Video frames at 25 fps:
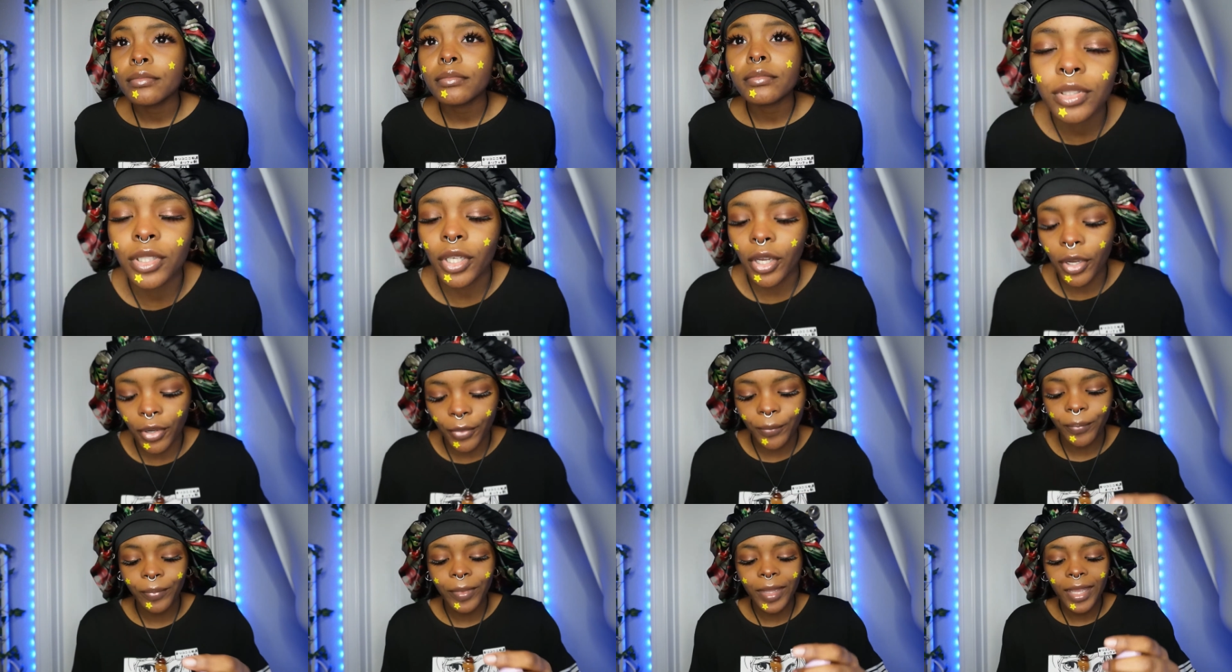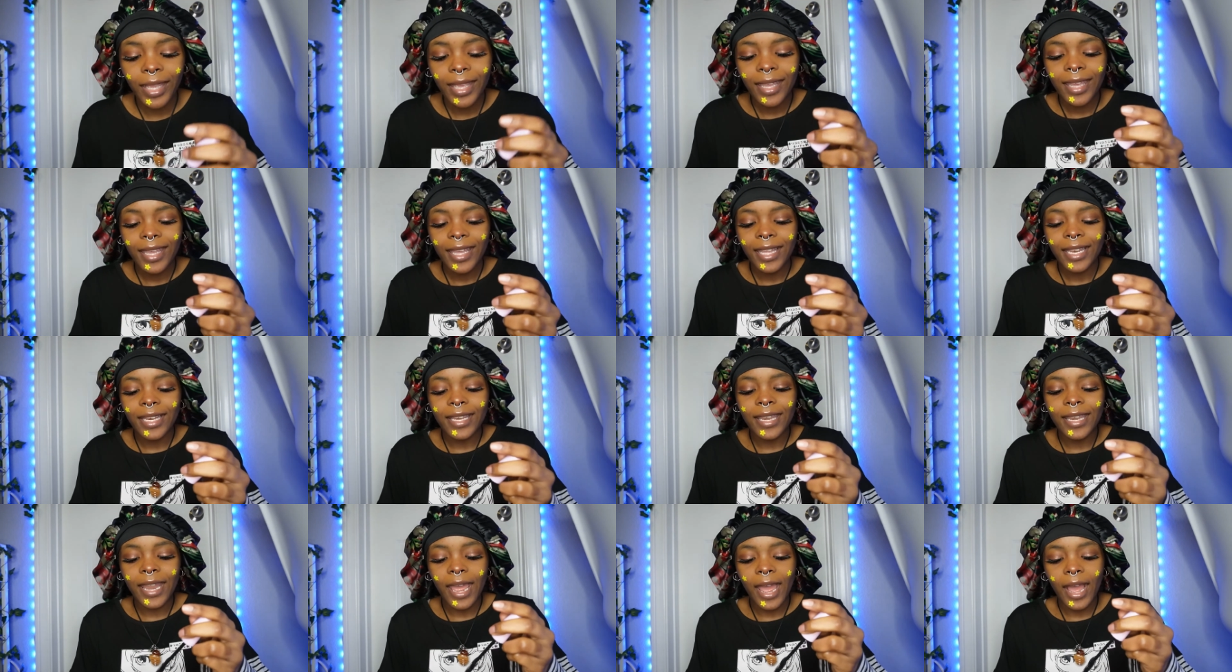So
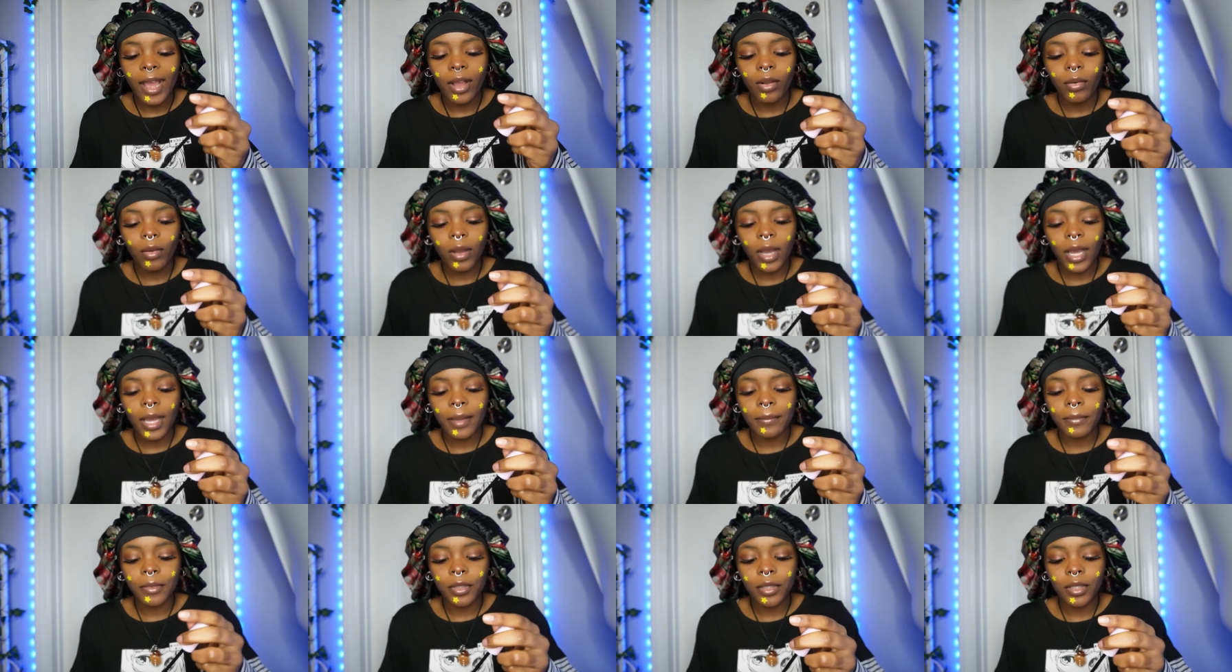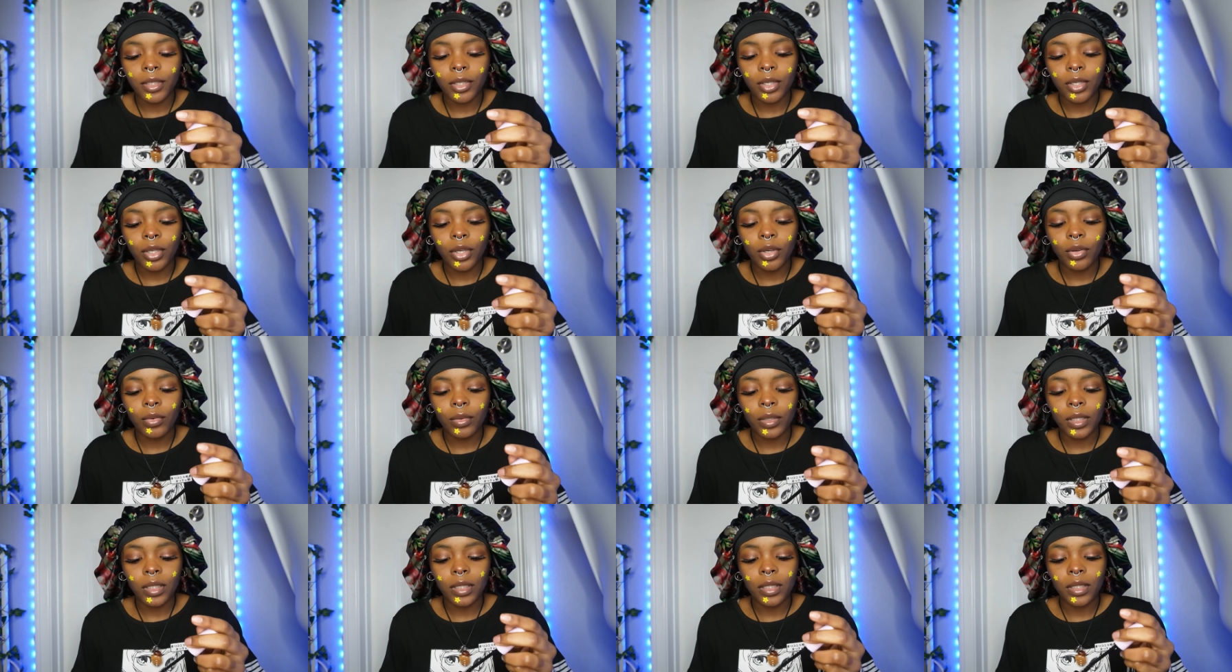now I'm going to
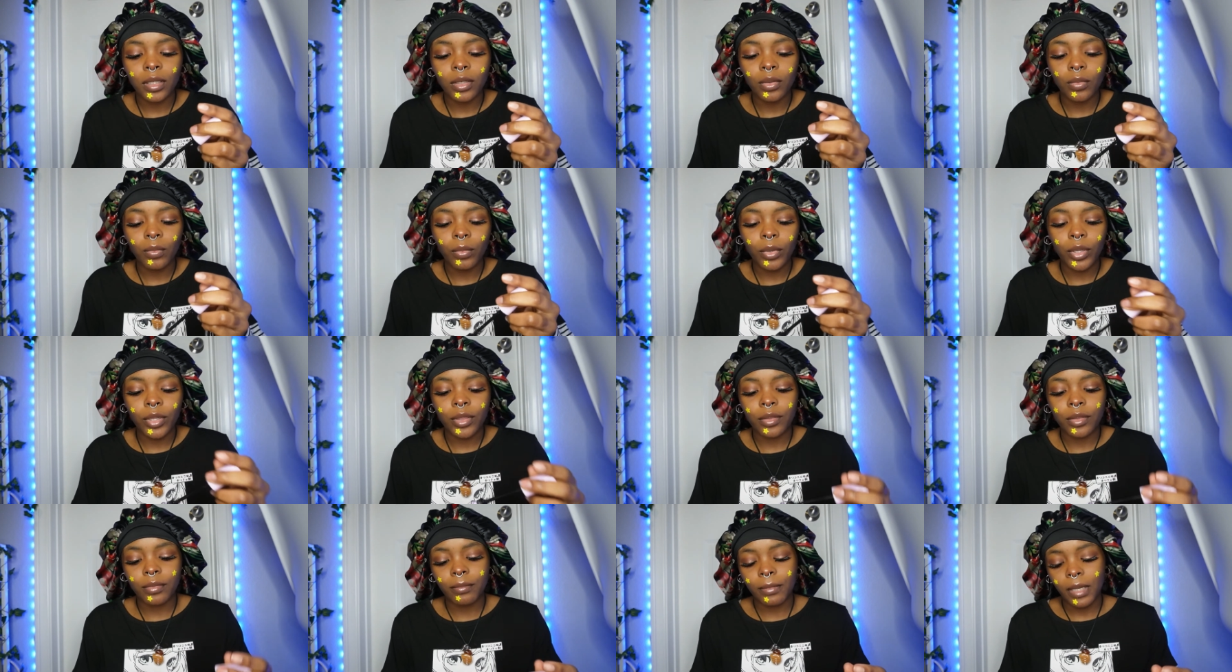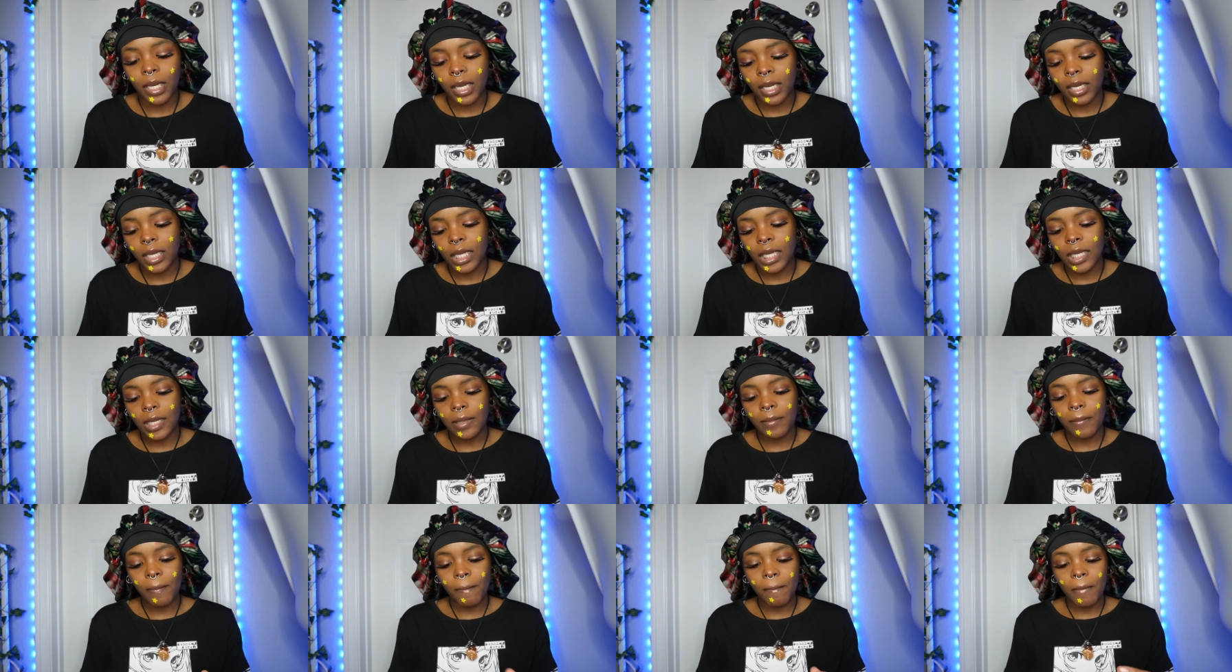go in with
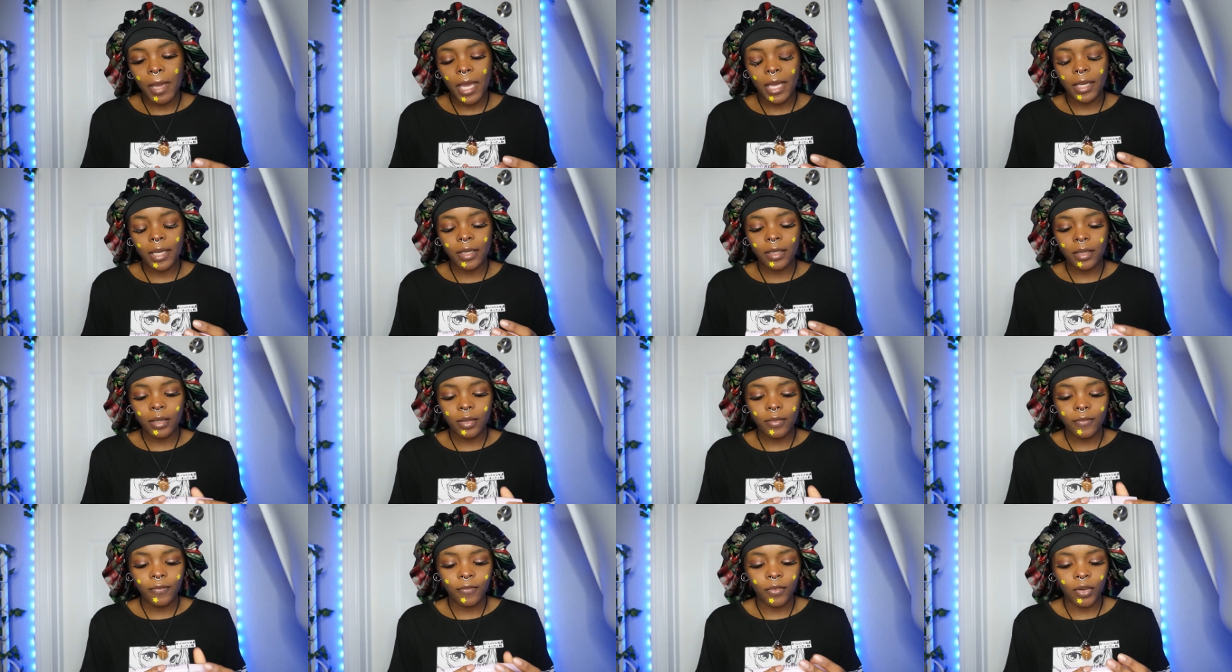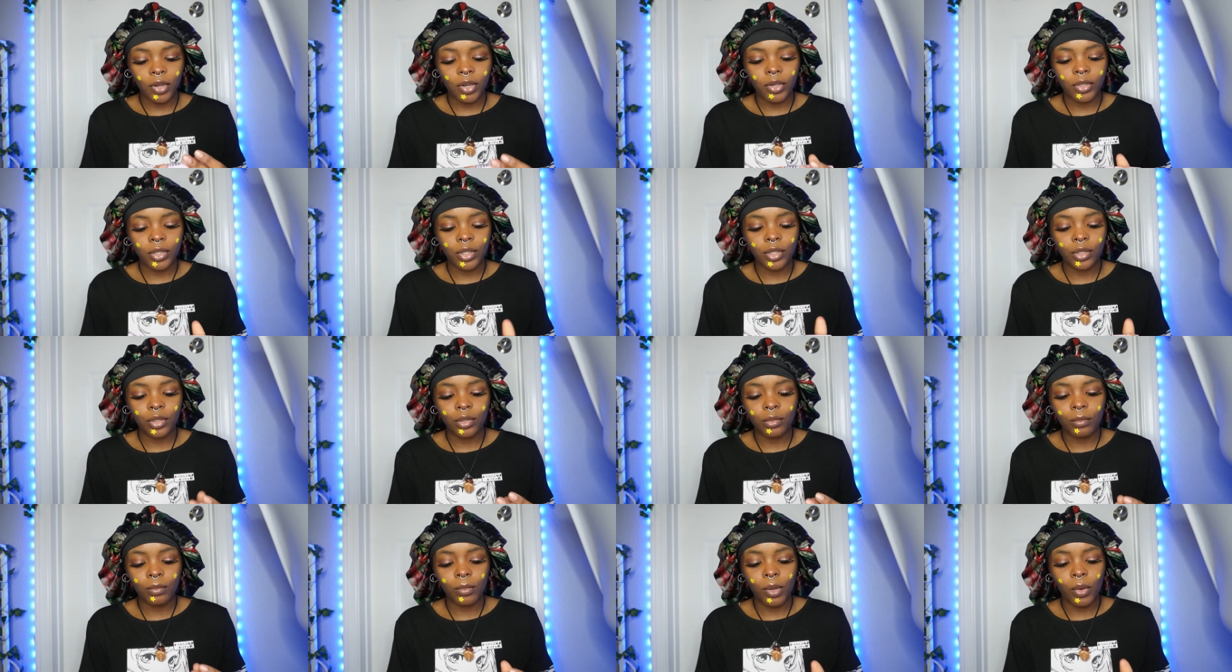my Mega
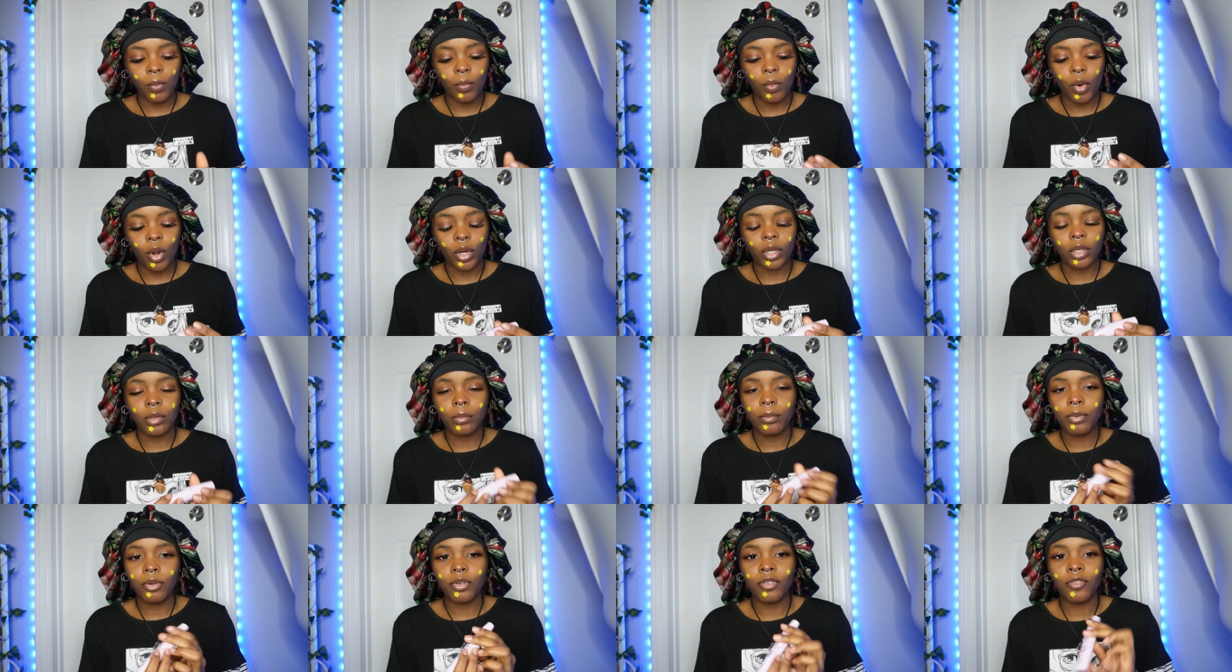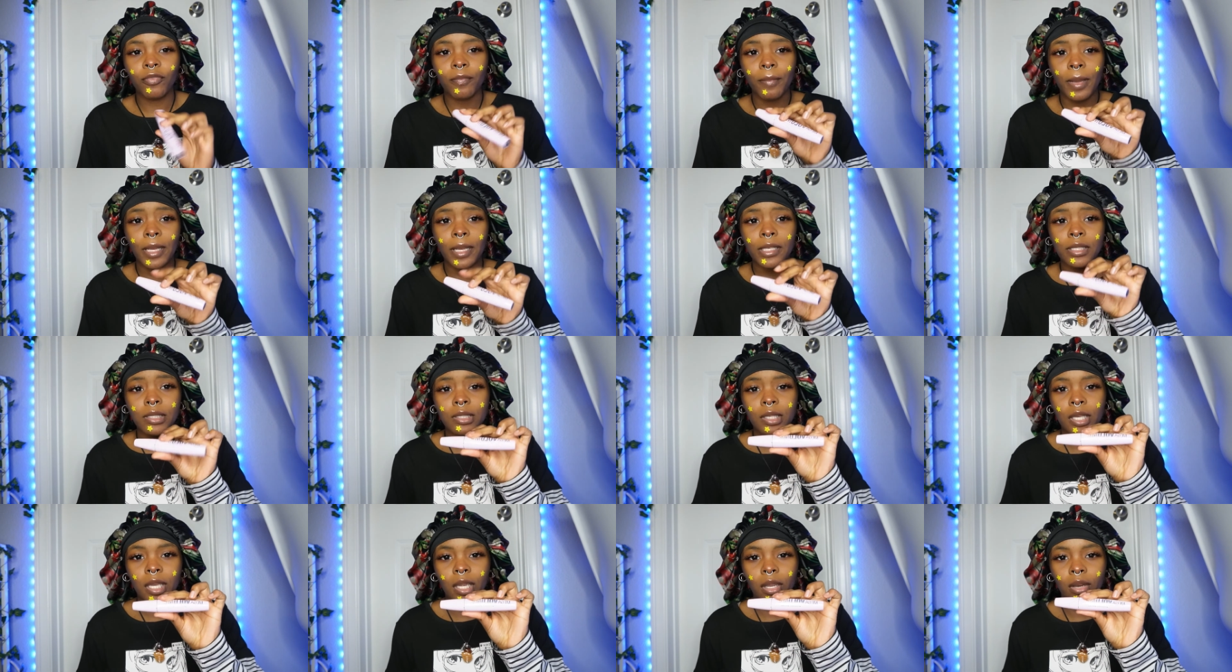Volume Waterproof
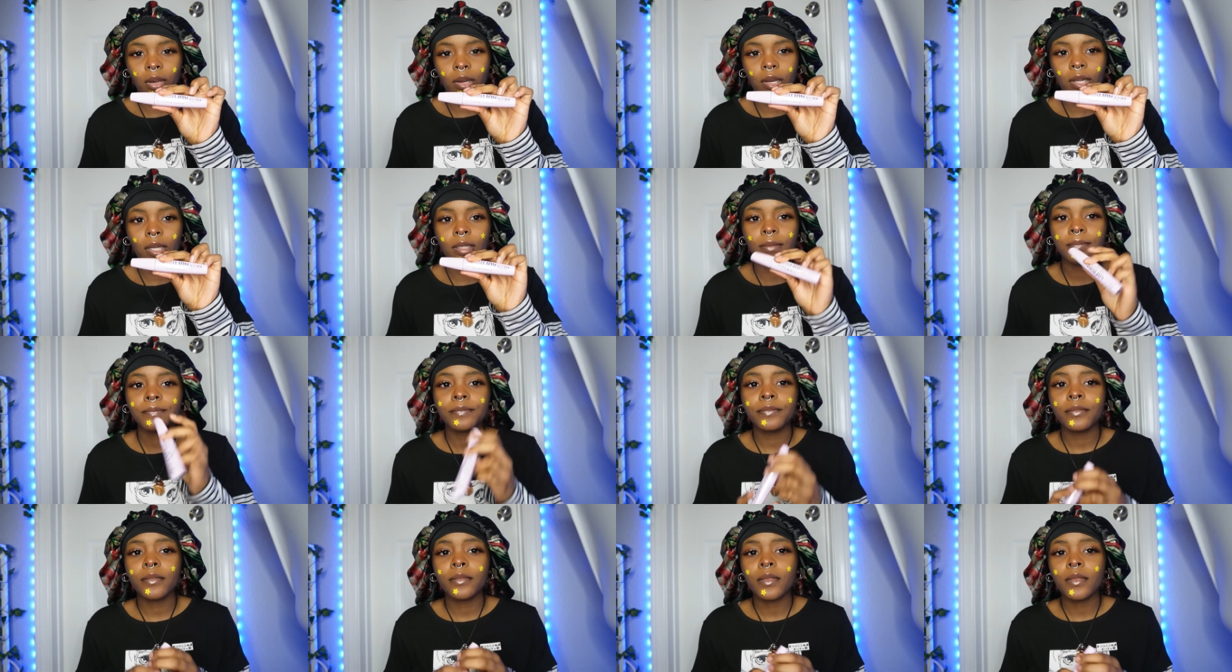Mascara.